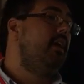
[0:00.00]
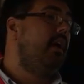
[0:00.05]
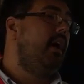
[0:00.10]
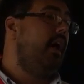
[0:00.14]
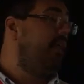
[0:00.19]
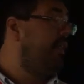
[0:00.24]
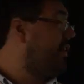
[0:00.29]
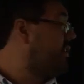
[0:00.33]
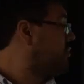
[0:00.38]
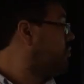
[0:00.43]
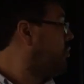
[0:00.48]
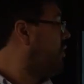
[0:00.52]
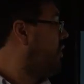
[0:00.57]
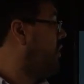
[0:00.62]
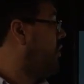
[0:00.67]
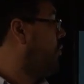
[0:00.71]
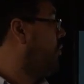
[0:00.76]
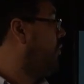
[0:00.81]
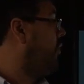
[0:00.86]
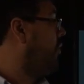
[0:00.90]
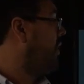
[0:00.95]
And that's one
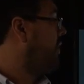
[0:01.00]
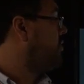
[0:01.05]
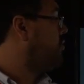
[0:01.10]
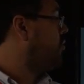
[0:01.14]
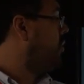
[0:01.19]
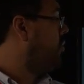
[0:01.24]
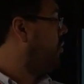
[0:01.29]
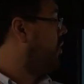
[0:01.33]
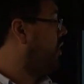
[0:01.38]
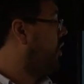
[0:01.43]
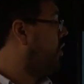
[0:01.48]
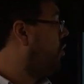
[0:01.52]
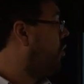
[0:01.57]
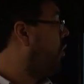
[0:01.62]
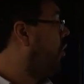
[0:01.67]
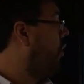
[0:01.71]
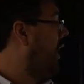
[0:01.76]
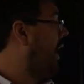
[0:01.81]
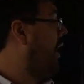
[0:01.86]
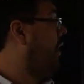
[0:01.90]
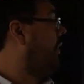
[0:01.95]
of the things we want to
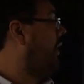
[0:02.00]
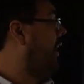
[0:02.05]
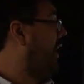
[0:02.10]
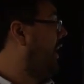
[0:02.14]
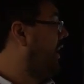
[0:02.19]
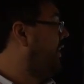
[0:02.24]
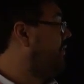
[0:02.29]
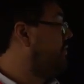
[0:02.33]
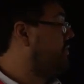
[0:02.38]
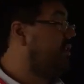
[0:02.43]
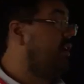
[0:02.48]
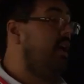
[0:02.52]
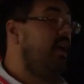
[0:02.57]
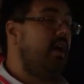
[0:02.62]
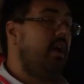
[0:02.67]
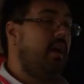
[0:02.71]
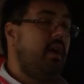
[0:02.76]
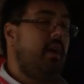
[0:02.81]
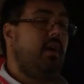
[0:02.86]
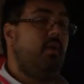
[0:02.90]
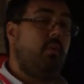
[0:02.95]
call out as,
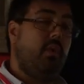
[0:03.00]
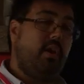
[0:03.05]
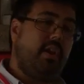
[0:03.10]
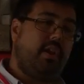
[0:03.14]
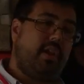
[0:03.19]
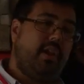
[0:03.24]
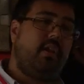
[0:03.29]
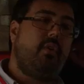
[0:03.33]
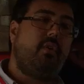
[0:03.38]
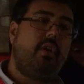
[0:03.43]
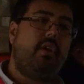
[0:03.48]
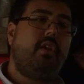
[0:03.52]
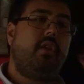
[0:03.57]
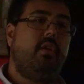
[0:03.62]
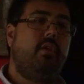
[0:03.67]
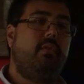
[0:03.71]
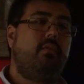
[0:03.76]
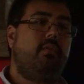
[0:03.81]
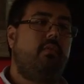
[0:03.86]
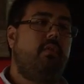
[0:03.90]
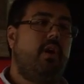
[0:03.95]
hey, we're hearing
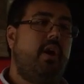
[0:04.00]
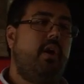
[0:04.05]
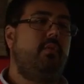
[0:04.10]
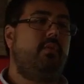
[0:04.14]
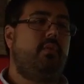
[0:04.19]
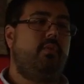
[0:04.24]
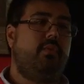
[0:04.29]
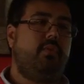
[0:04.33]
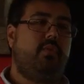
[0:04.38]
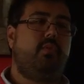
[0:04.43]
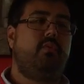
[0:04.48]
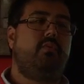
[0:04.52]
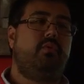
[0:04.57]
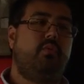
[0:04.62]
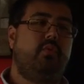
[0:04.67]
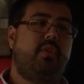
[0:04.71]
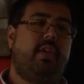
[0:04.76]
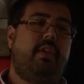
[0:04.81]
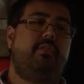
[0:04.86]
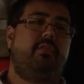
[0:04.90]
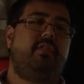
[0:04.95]
you, right?
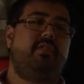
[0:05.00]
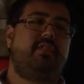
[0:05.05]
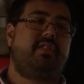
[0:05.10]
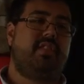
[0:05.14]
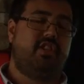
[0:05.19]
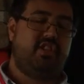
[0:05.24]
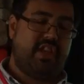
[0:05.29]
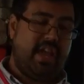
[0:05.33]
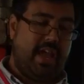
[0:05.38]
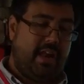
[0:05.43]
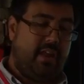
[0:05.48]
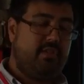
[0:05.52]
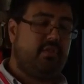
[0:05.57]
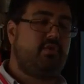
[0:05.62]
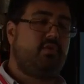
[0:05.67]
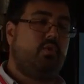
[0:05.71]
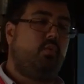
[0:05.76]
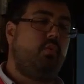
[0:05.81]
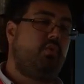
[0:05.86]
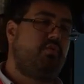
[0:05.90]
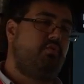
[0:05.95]
You've given us the challenges
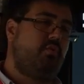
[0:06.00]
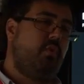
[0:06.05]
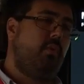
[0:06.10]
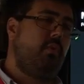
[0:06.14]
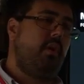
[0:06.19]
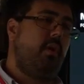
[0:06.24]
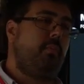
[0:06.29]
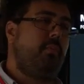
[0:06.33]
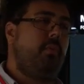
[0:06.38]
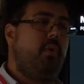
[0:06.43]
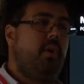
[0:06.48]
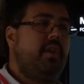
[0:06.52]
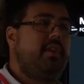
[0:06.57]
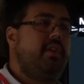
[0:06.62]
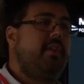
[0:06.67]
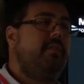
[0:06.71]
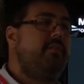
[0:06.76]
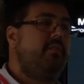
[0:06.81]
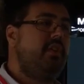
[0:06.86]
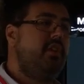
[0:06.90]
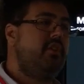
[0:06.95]
of what's wrong with our product
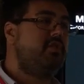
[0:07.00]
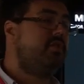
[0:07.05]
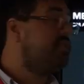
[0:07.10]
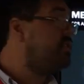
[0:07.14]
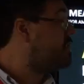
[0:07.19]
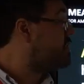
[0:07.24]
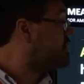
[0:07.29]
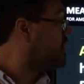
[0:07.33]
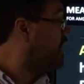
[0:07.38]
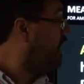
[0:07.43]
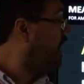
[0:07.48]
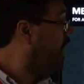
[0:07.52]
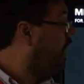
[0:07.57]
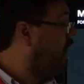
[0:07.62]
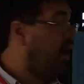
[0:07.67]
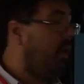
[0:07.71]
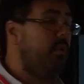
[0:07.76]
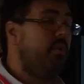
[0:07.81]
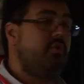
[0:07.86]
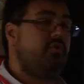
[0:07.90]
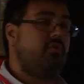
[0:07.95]
definitions,
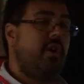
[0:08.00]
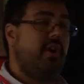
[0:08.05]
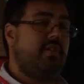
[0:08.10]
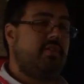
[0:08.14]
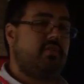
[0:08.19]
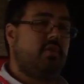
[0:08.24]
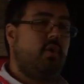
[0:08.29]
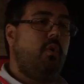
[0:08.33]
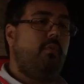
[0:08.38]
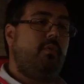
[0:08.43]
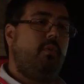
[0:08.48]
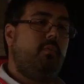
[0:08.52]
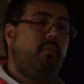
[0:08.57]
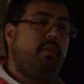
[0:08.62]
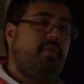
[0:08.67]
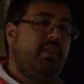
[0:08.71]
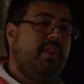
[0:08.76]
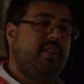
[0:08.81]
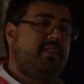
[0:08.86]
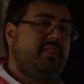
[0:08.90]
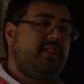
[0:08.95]
and we're trying to solve them
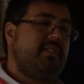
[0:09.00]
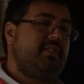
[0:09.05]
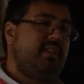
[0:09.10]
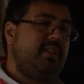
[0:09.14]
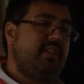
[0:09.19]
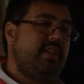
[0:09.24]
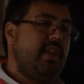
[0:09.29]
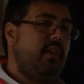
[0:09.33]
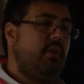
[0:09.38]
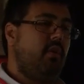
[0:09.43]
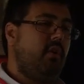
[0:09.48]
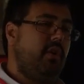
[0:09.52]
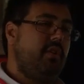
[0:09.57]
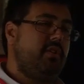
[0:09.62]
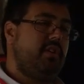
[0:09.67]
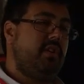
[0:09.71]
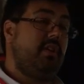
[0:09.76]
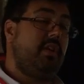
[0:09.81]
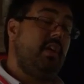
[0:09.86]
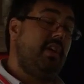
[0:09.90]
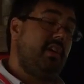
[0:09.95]
with the existing
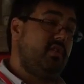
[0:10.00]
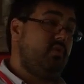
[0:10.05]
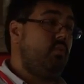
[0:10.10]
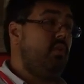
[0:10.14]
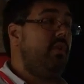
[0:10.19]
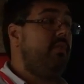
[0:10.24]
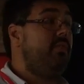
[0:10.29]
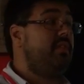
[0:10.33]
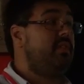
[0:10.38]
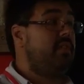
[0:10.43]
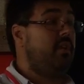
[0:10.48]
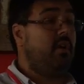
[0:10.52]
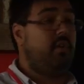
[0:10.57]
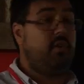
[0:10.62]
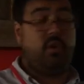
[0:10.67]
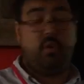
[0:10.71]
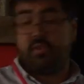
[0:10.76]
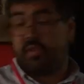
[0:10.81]
technology as well as our new